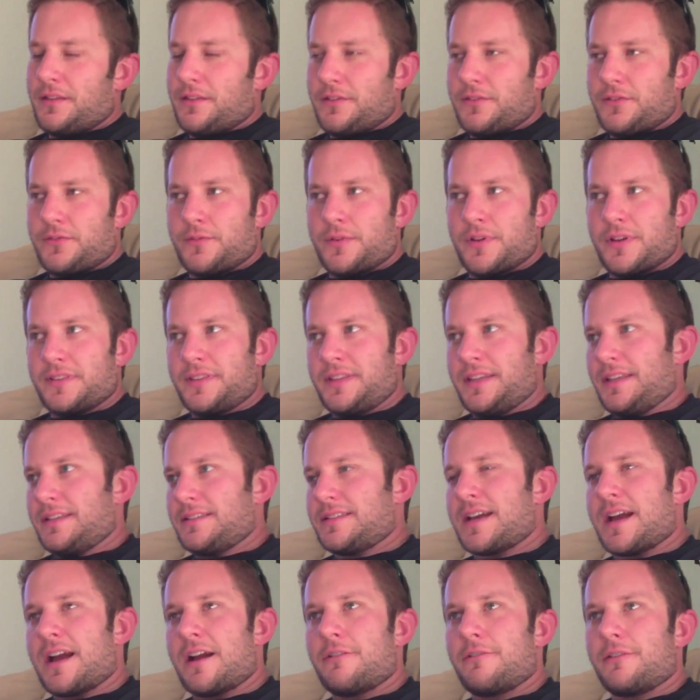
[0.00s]
throughout the
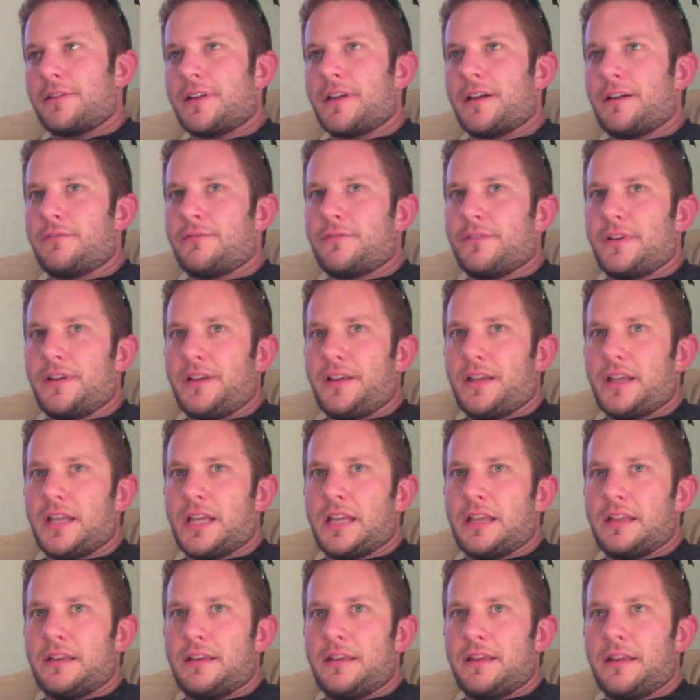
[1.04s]
entire recovery,
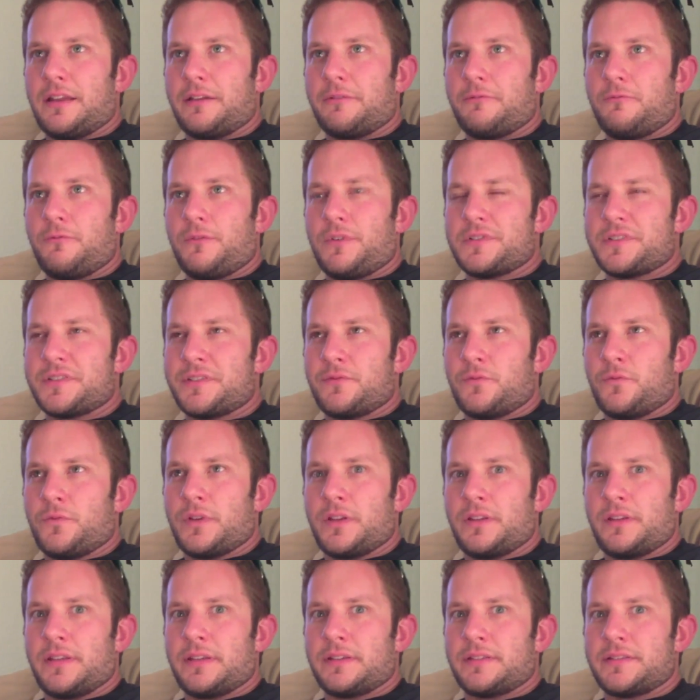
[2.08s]
and Nick wasn't
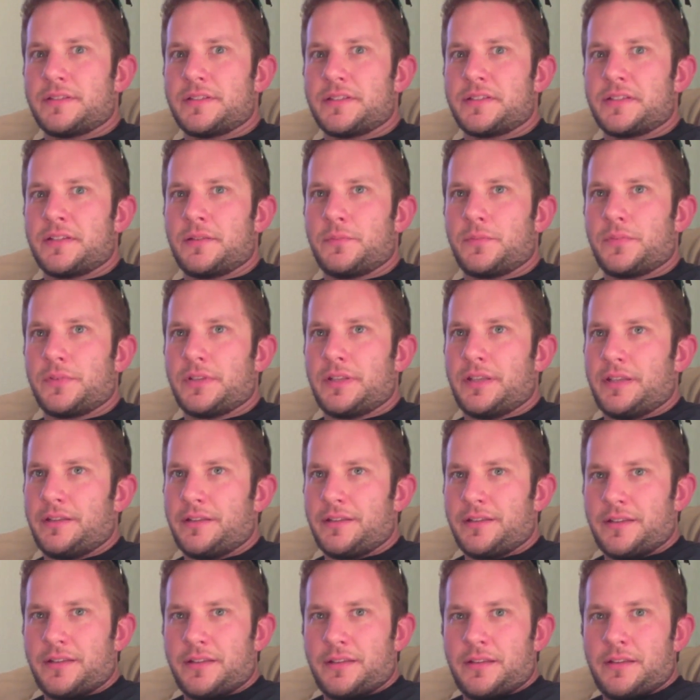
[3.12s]
willing to simply
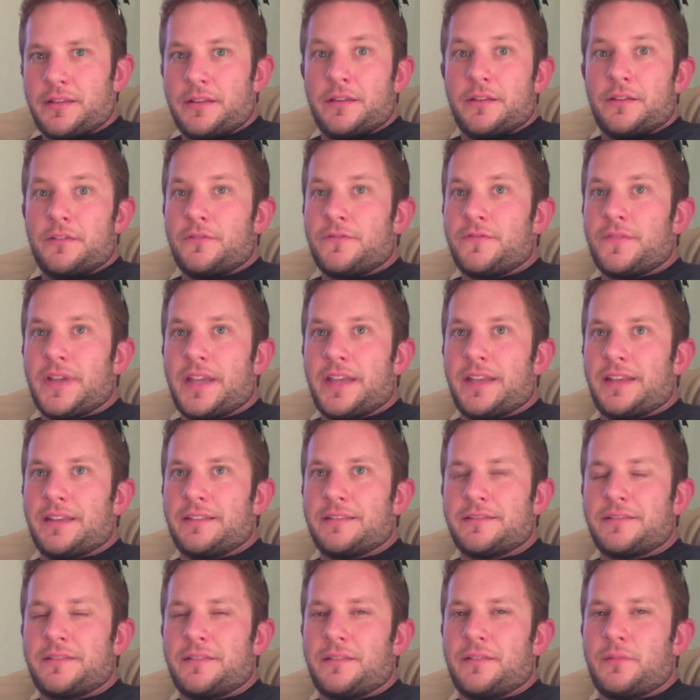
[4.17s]
fade
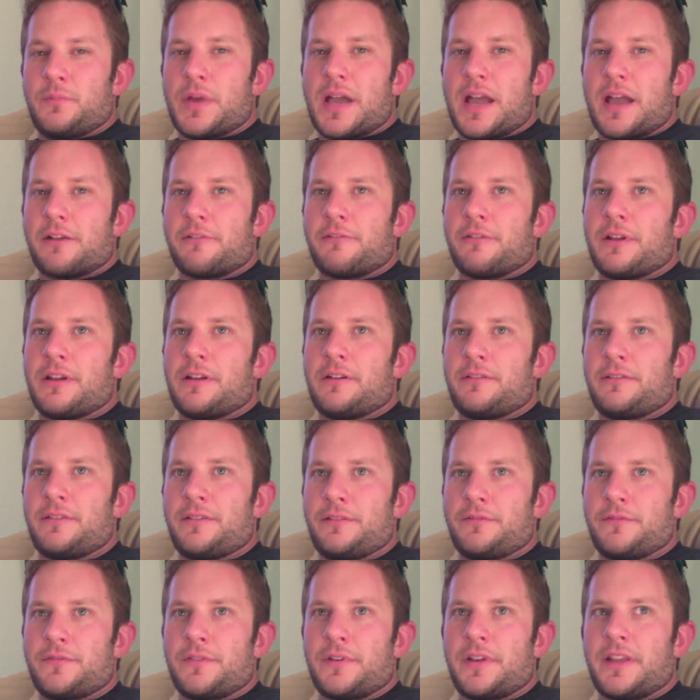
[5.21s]
into the background
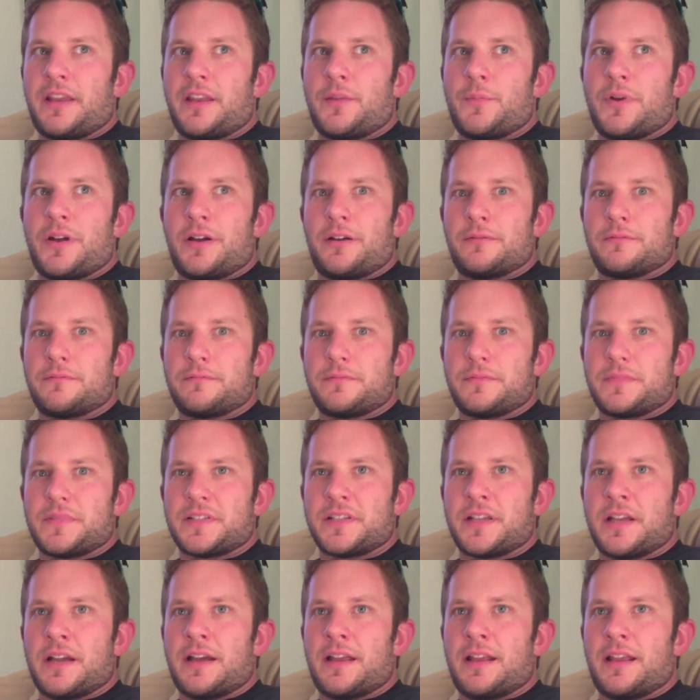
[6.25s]
and forget about
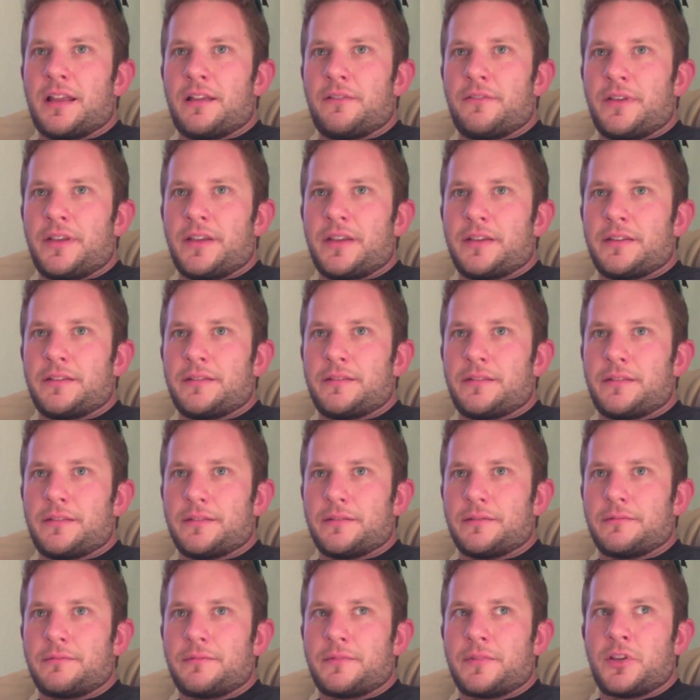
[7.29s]
skydiving and the
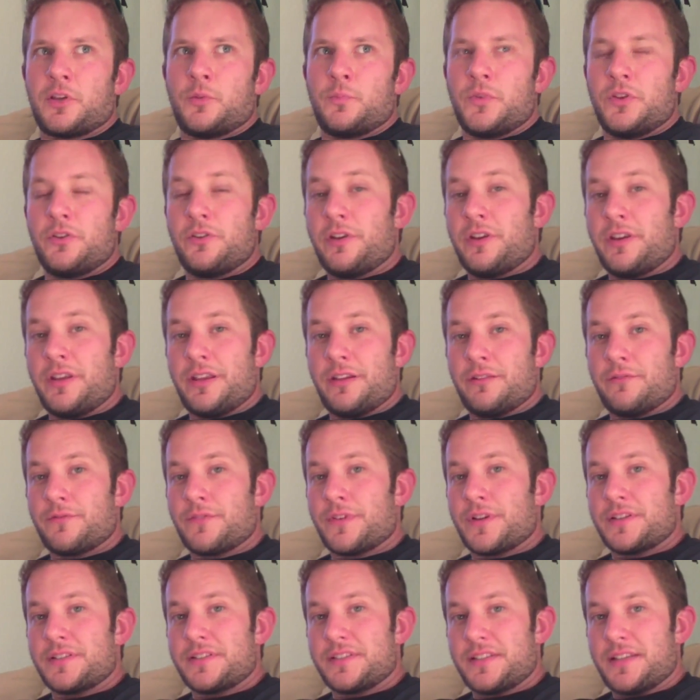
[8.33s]
community and
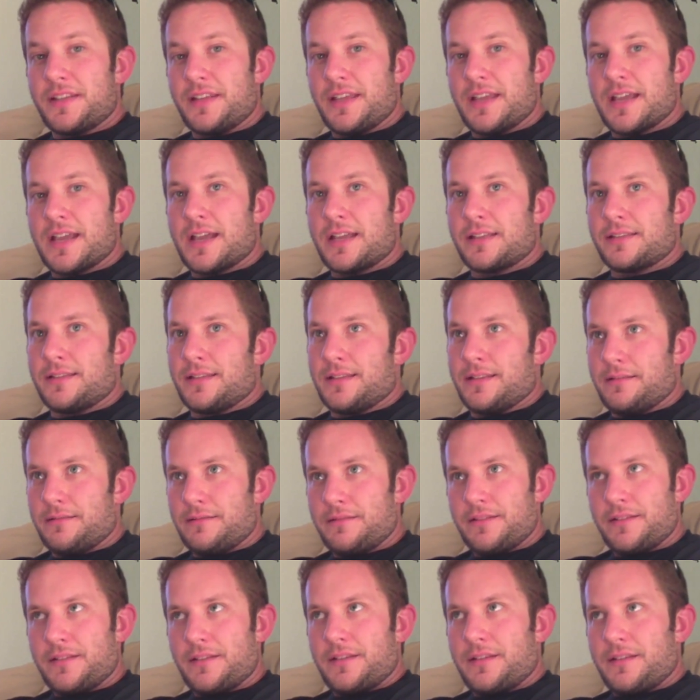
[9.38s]
friends that he had.
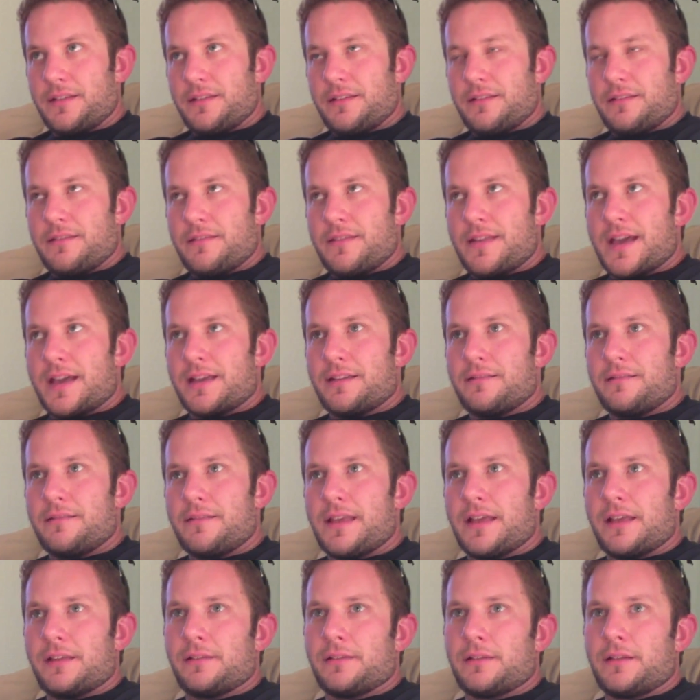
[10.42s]

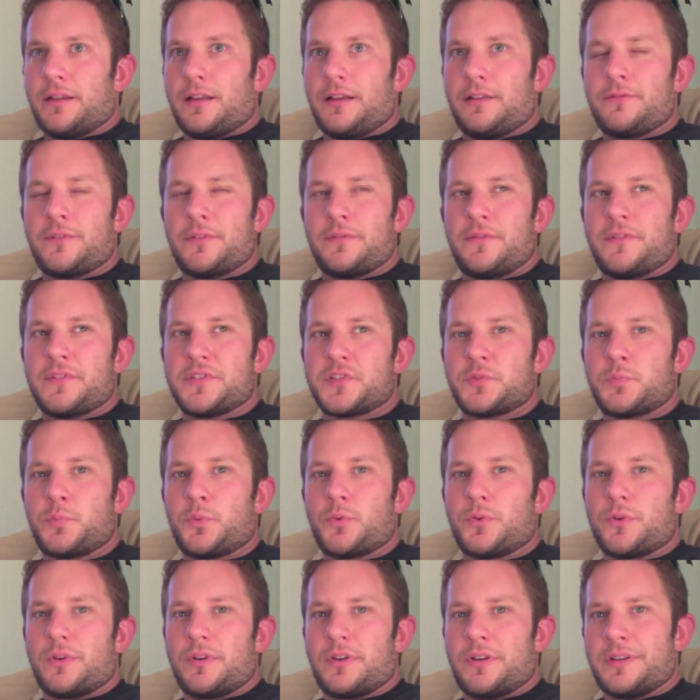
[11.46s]
That love of the
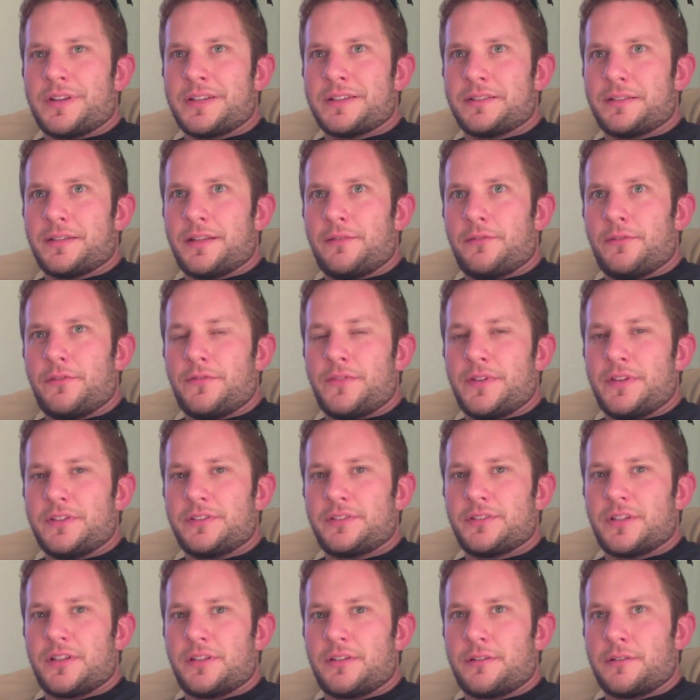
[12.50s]
sport and that love of
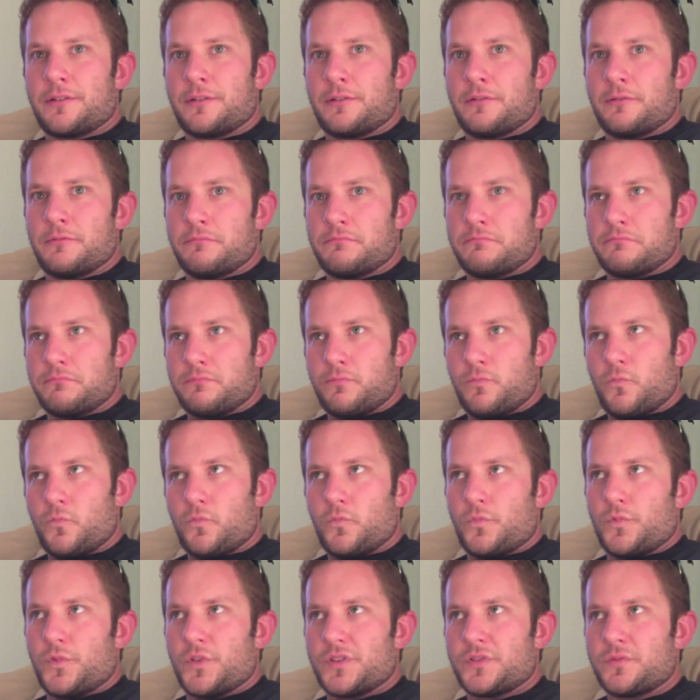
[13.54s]
each other
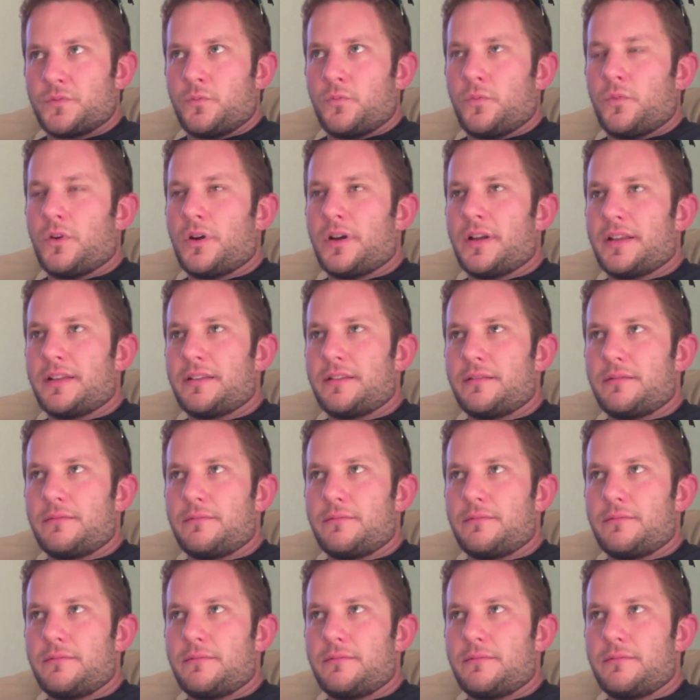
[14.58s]
was what